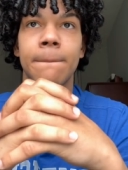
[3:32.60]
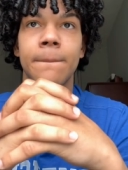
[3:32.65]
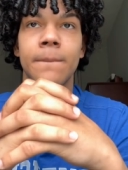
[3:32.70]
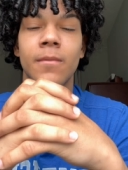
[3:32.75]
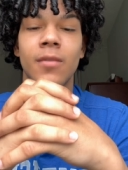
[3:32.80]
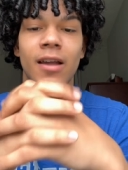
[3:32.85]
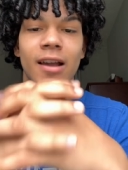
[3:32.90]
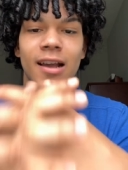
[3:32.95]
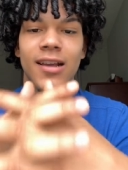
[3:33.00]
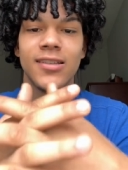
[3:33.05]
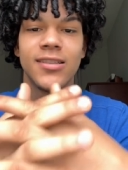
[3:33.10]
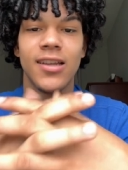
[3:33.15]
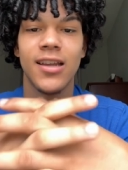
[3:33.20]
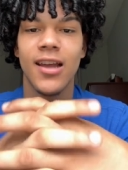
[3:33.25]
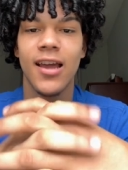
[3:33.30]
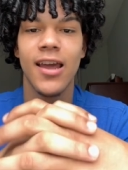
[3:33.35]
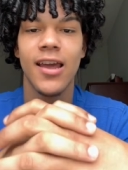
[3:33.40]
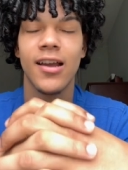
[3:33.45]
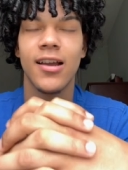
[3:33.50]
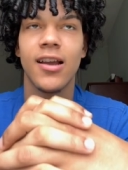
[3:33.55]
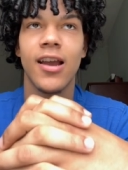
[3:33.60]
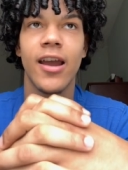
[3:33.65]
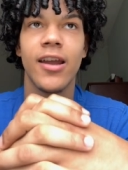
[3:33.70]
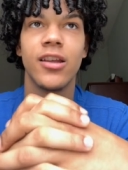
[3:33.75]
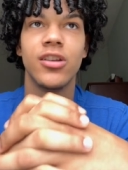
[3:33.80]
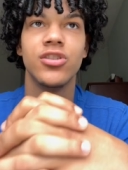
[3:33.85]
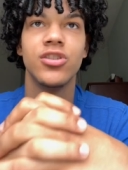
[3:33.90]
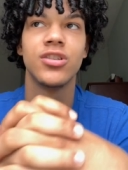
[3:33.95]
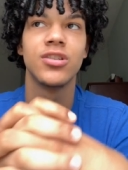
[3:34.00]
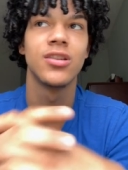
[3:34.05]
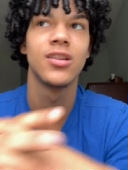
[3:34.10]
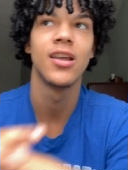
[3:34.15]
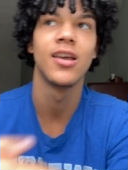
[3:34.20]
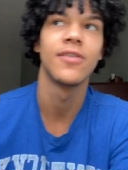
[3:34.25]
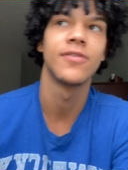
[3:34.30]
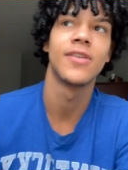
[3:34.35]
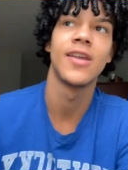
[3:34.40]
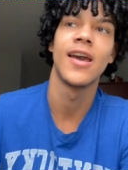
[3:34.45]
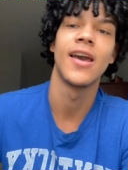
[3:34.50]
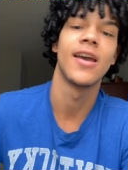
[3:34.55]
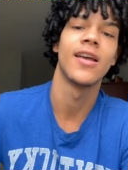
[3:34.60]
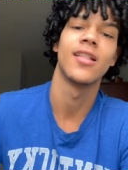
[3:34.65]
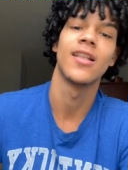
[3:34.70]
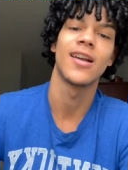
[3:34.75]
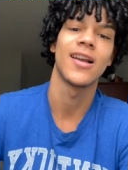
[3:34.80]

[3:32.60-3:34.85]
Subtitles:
like I said, I had kind of just left that.